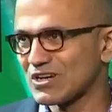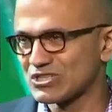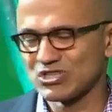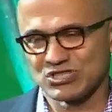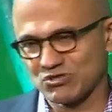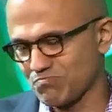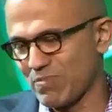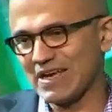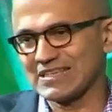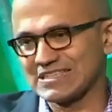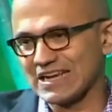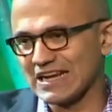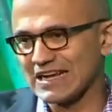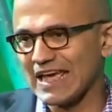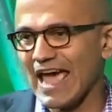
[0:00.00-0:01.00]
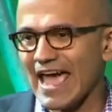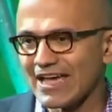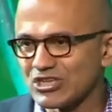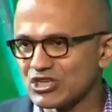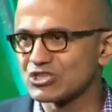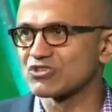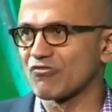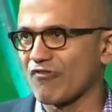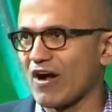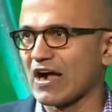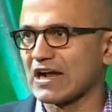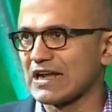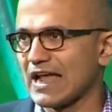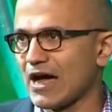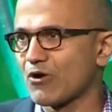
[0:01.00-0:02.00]
just basically edges of our
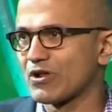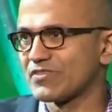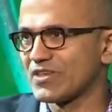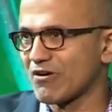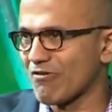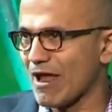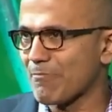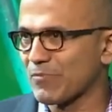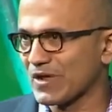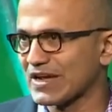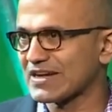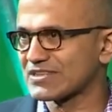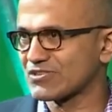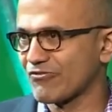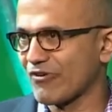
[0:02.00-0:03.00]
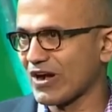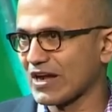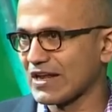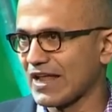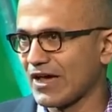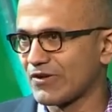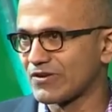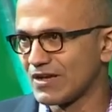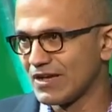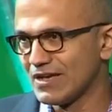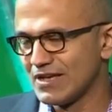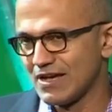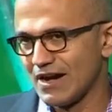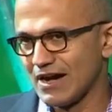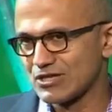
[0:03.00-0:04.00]
cloud and they're replicas of our cloud.
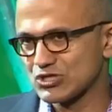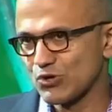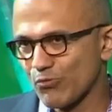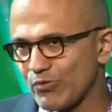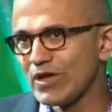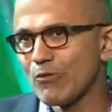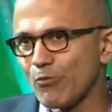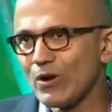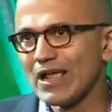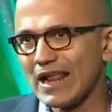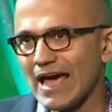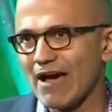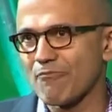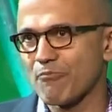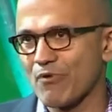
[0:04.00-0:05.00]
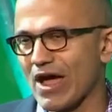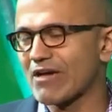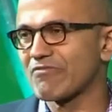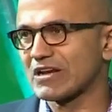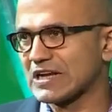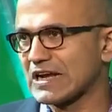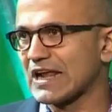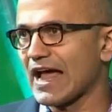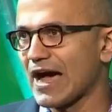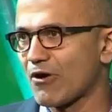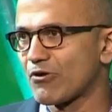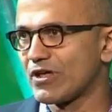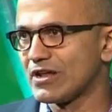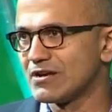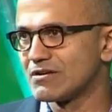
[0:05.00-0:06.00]
So we will have private
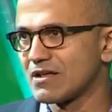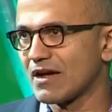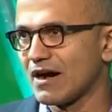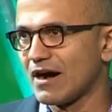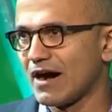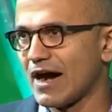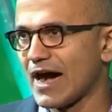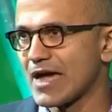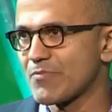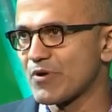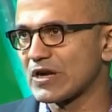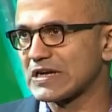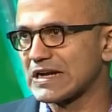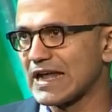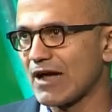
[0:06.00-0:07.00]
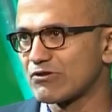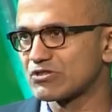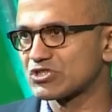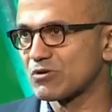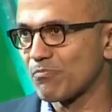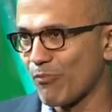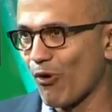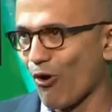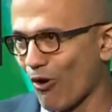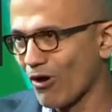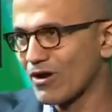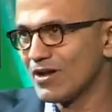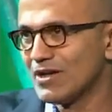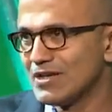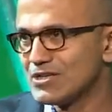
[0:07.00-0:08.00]
cloud and hybrid cloud
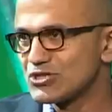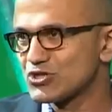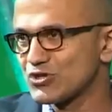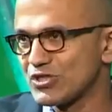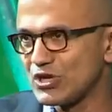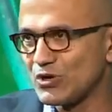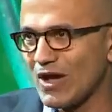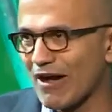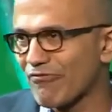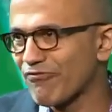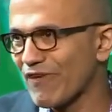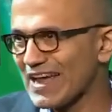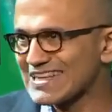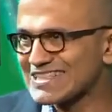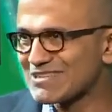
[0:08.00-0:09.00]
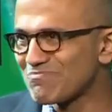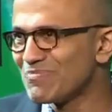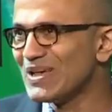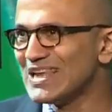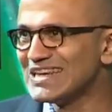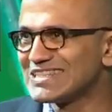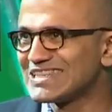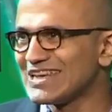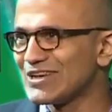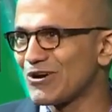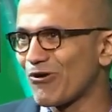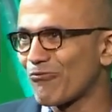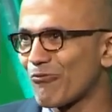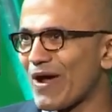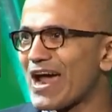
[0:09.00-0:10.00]
support so that you have flexibility
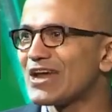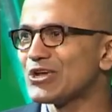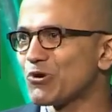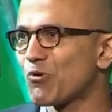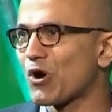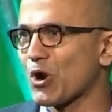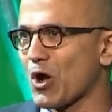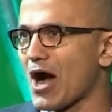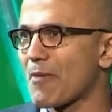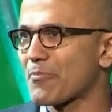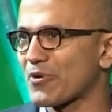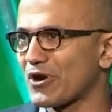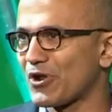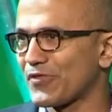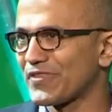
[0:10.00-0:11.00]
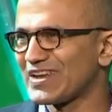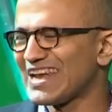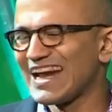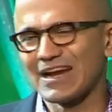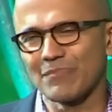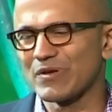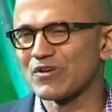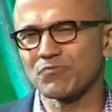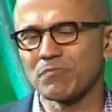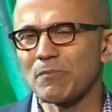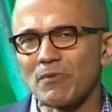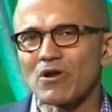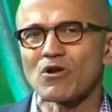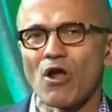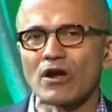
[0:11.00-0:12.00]
of where you want to operate on the data, because
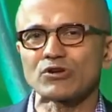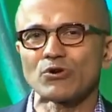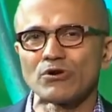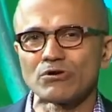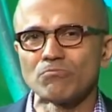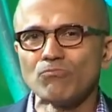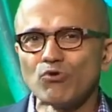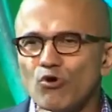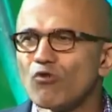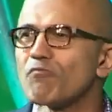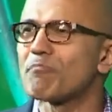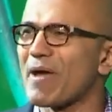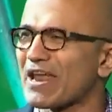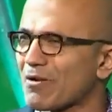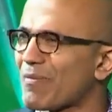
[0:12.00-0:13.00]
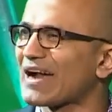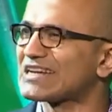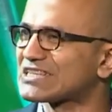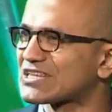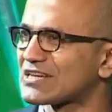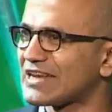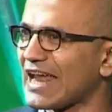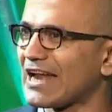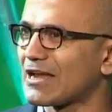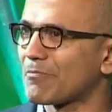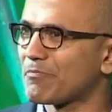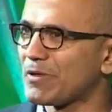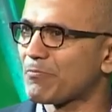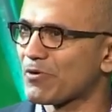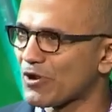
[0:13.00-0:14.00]
people are not going to move petabytes of data.
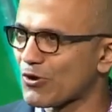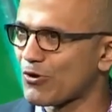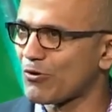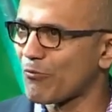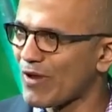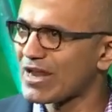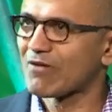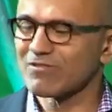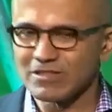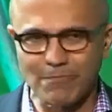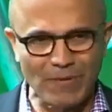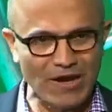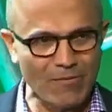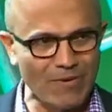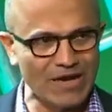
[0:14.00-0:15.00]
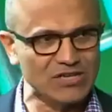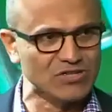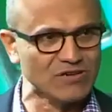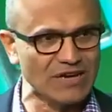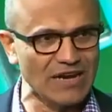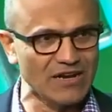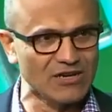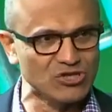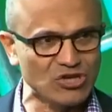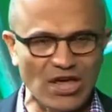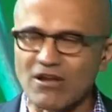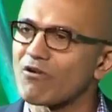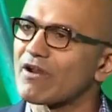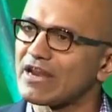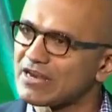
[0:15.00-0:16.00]
People are going, wherever the petabytes of data are
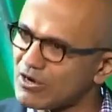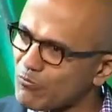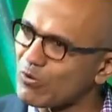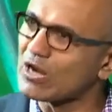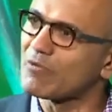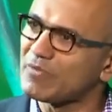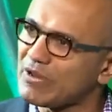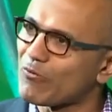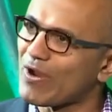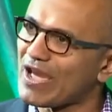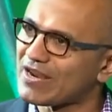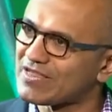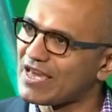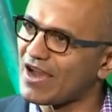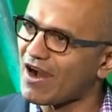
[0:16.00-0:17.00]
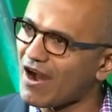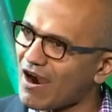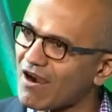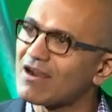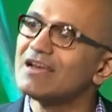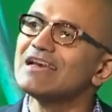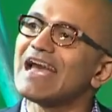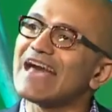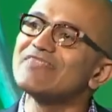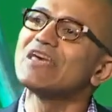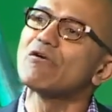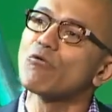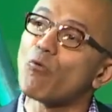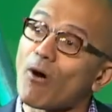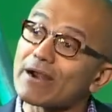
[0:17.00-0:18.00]
generated will be where they are, and they
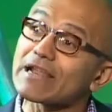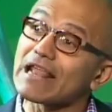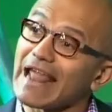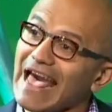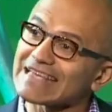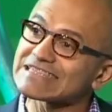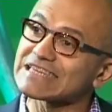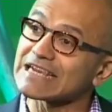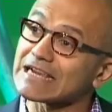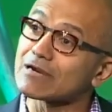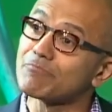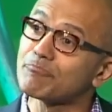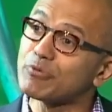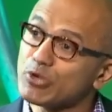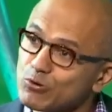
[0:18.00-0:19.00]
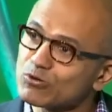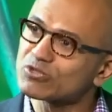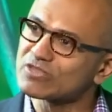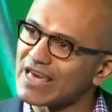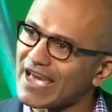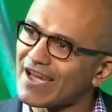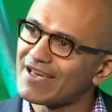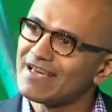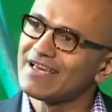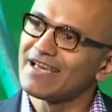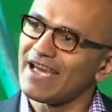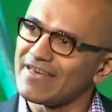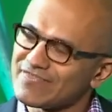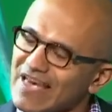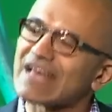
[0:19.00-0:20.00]
will want elastic compute there.
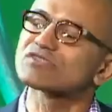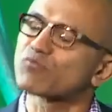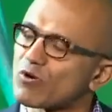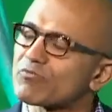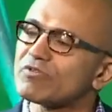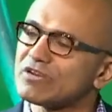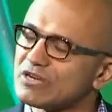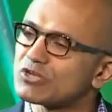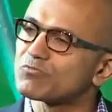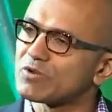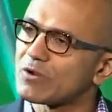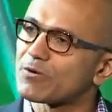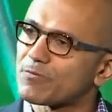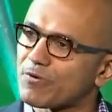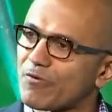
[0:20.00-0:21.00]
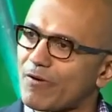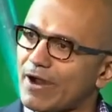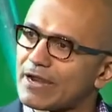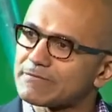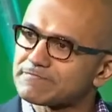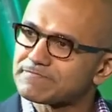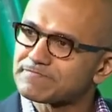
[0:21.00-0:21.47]
And that's what we need to be able to provide.